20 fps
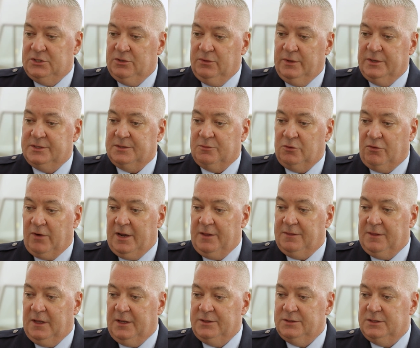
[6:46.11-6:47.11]
doing some
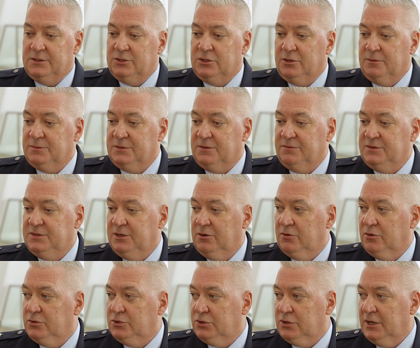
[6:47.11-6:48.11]
great things in terms of
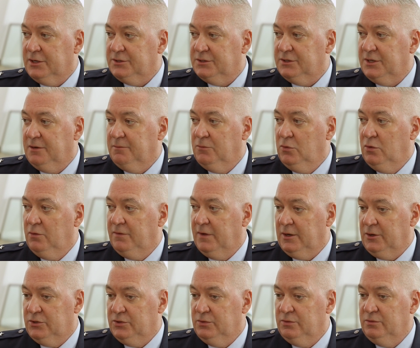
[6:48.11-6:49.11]
zero trust and
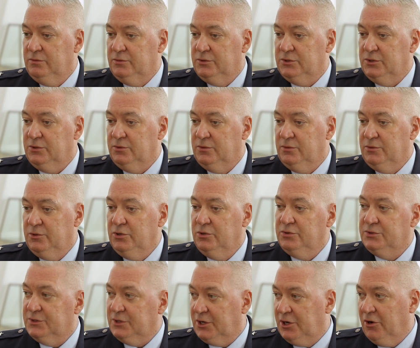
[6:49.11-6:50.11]
moving to
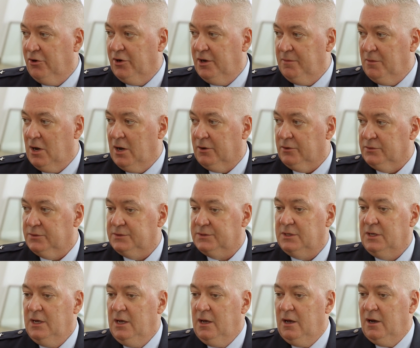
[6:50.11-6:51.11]
new security
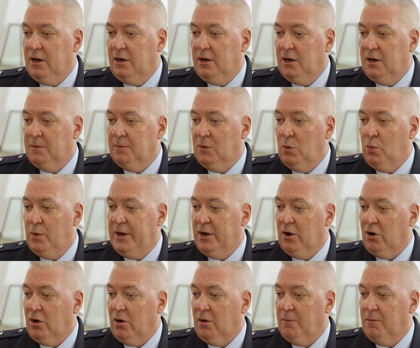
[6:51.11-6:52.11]
models. We
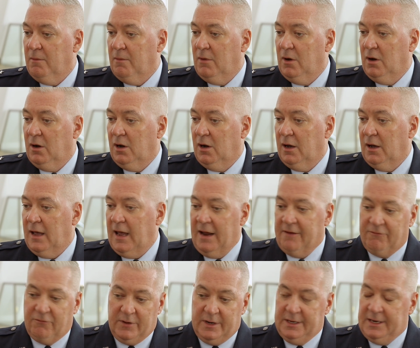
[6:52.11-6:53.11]
are
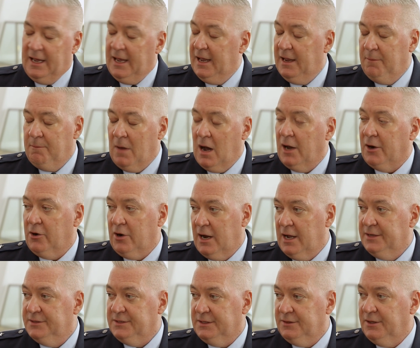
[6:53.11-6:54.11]
every day
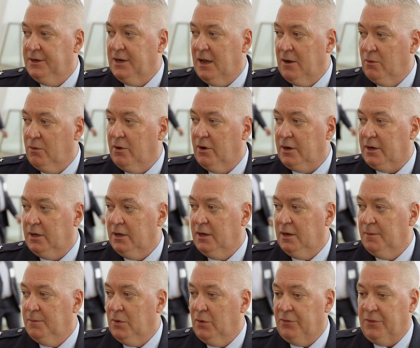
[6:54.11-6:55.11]
modernizing the network,
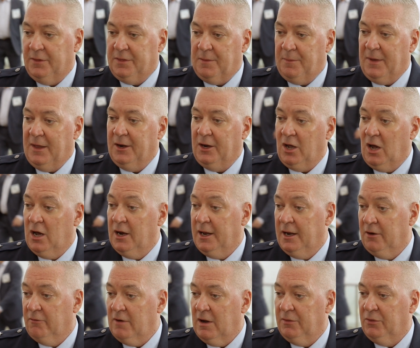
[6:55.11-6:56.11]
both at the Pentagon
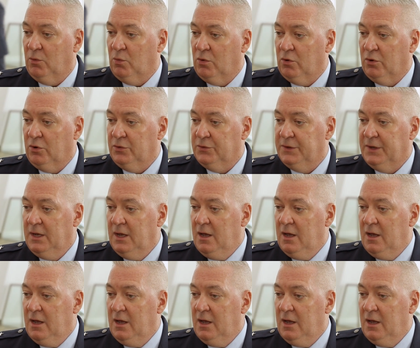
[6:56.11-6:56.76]
and around the world.